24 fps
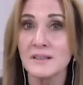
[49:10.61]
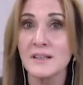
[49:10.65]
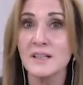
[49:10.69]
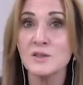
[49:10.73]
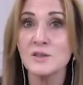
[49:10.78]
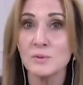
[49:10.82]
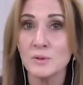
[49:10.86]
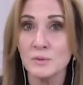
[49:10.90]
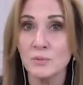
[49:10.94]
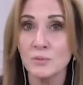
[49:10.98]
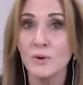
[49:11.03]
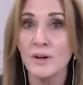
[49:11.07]

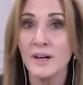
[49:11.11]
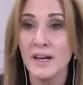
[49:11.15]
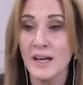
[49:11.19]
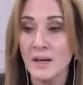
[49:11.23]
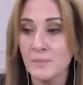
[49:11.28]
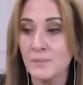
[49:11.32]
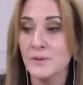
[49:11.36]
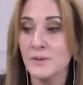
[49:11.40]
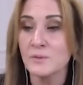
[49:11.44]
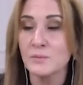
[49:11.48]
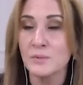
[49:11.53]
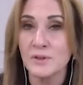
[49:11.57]
That's what will
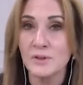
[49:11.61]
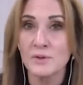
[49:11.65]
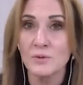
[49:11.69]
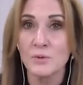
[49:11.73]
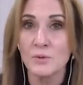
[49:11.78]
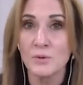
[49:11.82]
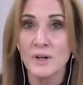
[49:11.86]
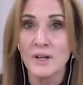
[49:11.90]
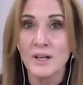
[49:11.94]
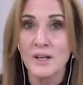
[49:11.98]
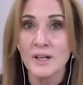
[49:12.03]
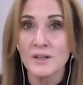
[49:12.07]
happen with
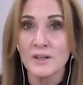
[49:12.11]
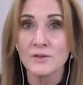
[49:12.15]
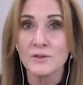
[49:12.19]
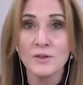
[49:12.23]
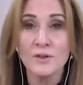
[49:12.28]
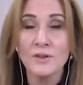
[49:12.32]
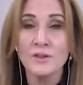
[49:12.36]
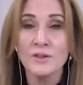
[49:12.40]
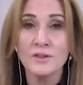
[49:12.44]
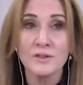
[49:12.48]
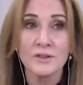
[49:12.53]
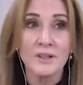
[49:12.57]
your, you're
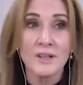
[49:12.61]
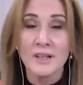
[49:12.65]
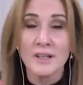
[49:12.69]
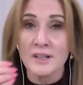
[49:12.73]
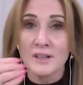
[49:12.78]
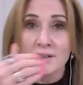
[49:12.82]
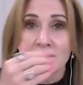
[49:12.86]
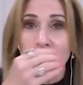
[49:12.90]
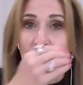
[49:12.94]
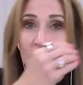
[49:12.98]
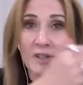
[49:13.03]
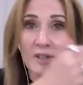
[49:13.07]
not going to
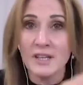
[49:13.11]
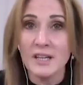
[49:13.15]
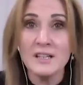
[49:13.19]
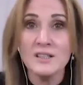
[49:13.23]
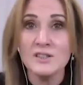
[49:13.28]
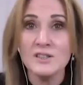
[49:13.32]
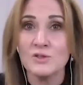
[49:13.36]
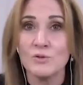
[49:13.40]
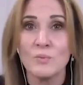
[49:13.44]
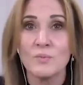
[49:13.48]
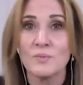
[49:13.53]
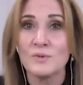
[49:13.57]

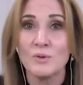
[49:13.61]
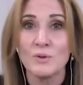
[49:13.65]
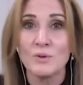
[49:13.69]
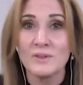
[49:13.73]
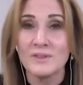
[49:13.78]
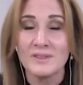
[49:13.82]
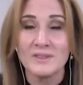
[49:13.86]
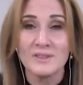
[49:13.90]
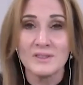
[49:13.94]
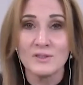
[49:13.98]
forget your, your,